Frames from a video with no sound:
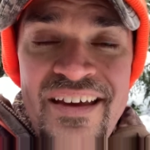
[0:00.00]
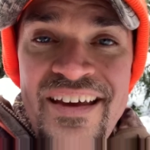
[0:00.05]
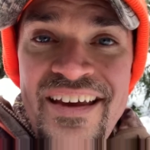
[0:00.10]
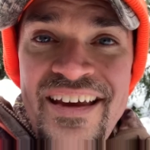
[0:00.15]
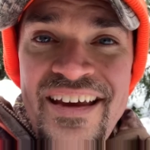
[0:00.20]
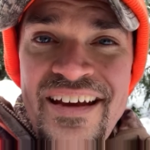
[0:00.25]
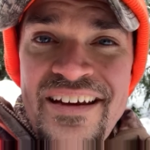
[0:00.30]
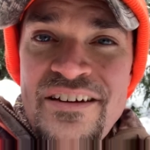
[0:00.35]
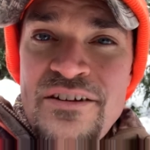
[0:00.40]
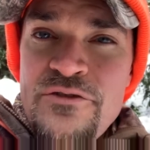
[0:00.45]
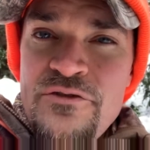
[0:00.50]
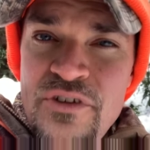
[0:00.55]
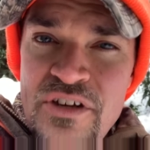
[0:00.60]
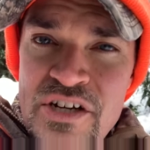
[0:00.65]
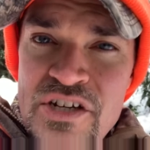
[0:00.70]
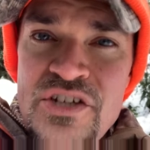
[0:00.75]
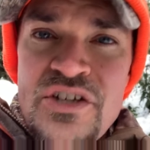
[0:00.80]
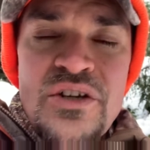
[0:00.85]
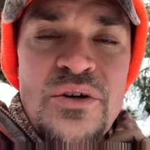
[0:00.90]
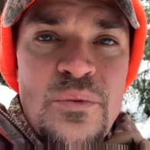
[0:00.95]
and
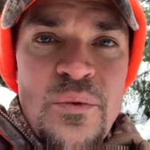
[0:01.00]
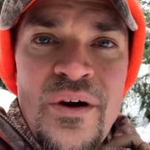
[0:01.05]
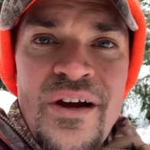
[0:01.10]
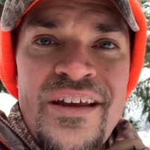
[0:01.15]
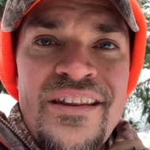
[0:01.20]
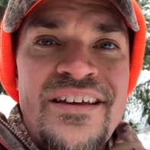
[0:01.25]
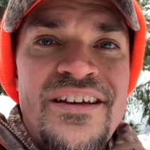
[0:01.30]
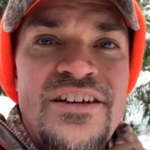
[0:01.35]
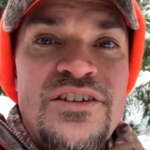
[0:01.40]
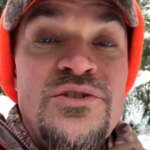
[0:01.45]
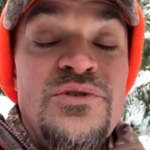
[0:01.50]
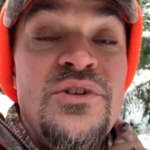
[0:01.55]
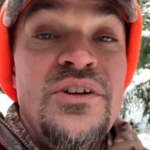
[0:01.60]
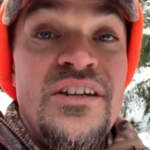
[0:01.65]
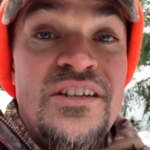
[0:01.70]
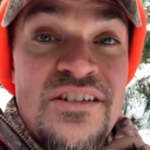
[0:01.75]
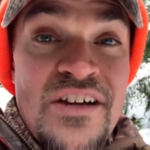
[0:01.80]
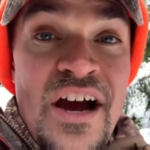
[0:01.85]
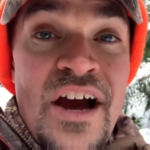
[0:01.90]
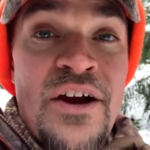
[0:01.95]
finish it in a way that gets you the
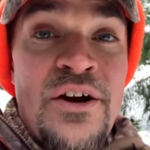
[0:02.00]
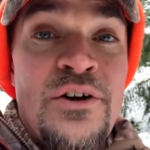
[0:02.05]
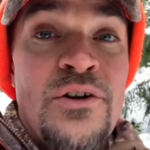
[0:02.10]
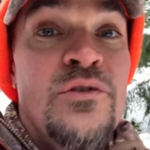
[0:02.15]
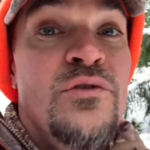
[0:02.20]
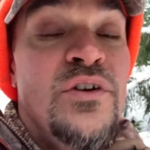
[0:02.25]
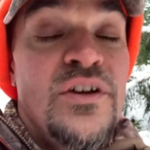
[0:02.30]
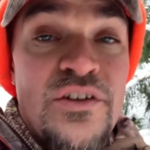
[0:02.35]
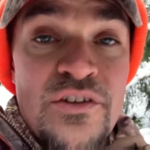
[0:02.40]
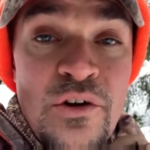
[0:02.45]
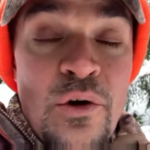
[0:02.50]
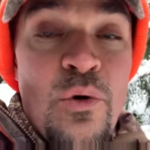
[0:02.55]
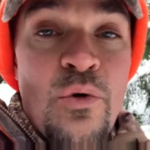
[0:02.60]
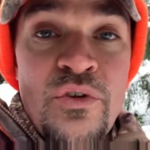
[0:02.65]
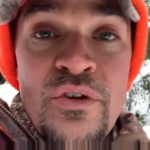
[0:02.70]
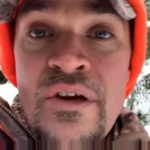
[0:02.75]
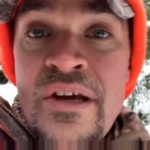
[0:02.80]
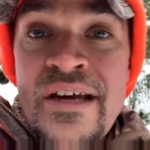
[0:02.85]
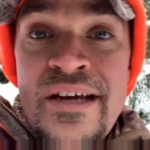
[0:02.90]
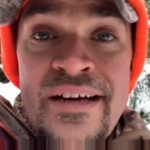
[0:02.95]
desired result.
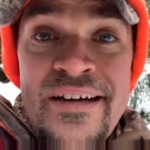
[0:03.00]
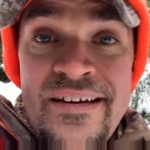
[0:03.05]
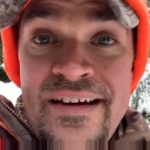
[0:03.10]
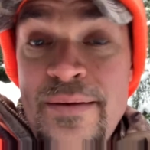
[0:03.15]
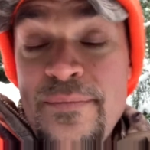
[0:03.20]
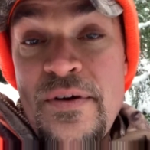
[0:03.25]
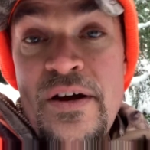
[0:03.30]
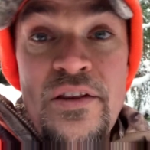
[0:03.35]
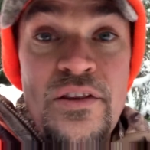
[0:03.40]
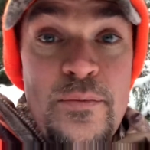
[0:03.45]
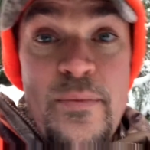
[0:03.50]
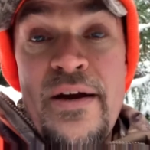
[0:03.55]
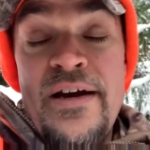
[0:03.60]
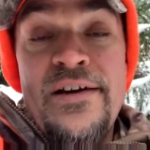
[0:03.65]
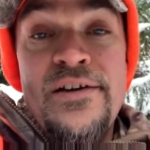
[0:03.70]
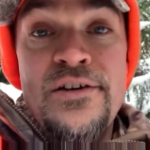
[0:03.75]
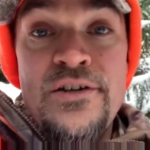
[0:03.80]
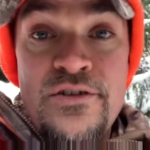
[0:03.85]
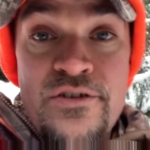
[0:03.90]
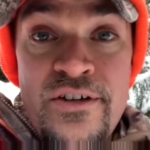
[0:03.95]
Now, I'm out in the back
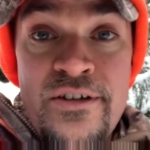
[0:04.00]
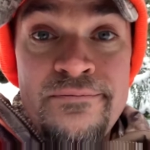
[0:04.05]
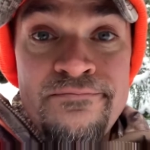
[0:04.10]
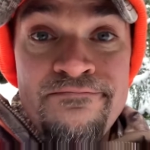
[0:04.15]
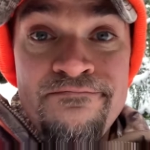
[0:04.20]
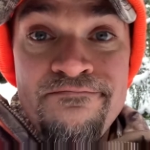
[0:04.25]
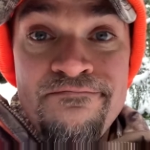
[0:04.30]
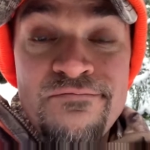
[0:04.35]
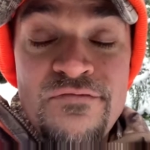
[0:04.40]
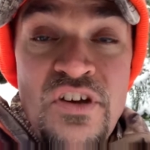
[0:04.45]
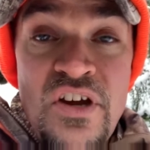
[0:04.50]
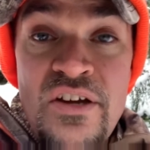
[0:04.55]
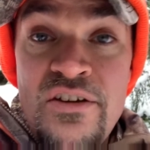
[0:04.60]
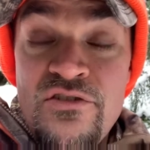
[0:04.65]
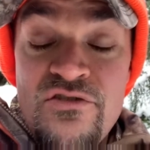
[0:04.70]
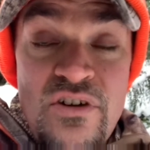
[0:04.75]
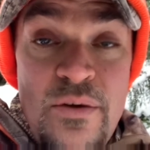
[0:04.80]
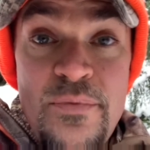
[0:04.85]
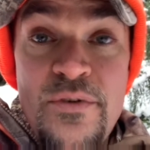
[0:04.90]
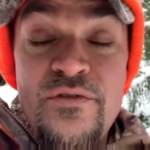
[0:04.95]
country, okay,
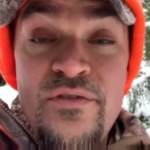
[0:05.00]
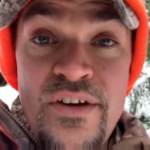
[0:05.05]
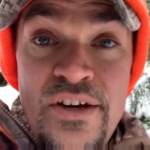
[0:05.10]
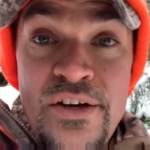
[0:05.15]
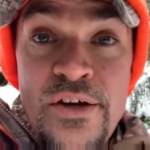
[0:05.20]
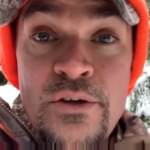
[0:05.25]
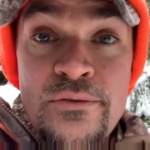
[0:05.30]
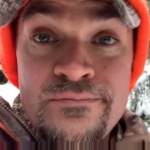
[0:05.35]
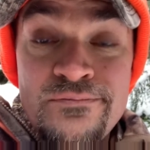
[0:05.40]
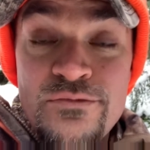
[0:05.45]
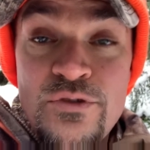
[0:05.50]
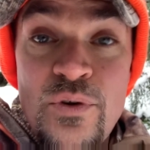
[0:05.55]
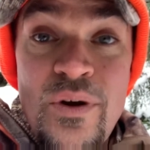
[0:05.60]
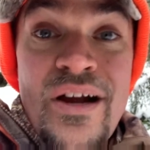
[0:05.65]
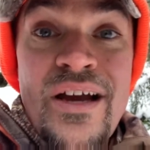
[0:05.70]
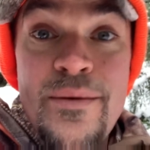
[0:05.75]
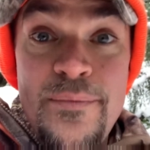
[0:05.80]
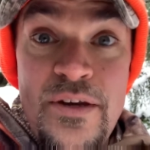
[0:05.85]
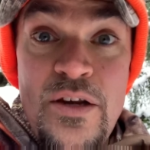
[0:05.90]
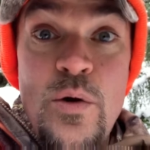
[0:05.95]
dropping a video, so I
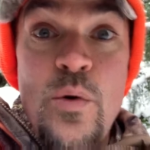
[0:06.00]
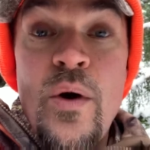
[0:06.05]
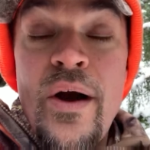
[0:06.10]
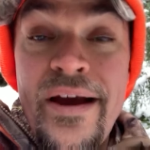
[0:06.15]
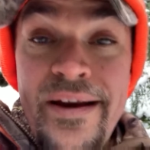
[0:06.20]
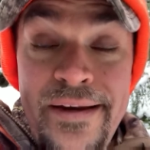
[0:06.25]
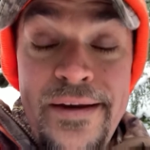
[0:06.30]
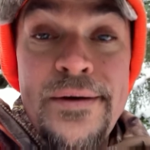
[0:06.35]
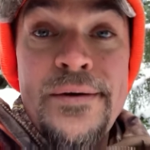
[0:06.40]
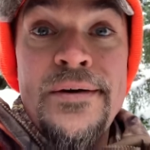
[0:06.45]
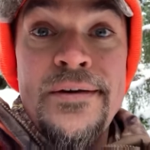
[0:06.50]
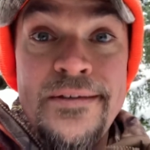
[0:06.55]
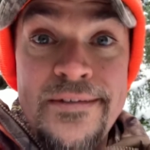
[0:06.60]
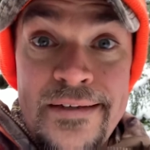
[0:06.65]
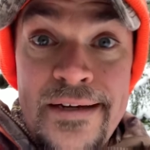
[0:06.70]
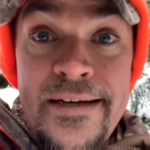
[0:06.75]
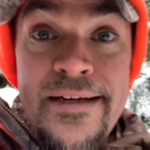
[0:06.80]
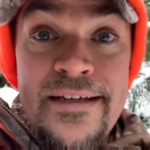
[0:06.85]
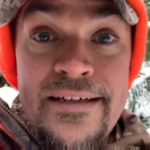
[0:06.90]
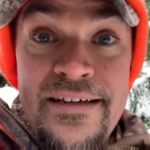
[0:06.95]
got to be quiet here in a
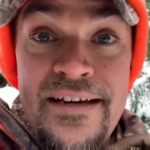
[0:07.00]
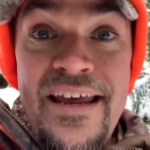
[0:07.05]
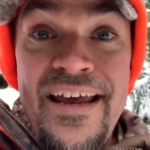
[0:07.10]
second